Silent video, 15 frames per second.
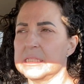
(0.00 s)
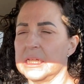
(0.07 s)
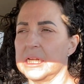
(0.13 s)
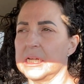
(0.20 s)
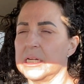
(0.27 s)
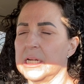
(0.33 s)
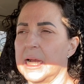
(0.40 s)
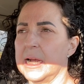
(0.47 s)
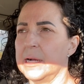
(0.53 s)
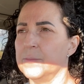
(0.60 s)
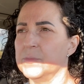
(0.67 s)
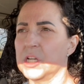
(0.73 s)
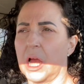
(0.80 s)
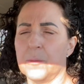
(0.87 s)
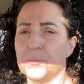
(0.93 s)
They're
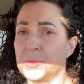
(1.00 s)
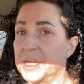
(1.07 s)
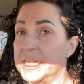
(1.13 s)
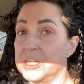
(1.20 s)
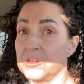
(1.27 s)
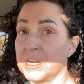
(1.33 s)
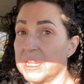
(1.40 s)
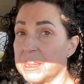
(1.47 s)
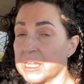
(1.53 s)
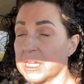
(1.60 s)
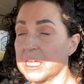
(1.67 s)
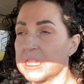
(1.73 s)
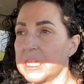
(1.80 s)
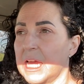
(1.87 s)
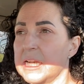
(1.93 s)
not breaded or anything
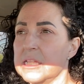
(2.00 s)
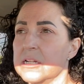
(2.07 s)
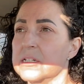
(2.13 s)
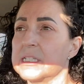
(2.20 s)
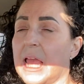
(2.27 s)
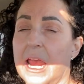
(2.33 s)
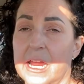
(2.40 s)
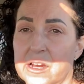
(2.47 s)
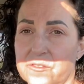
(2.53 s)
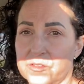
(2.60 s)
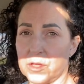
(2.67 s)
like that, and there's 8 of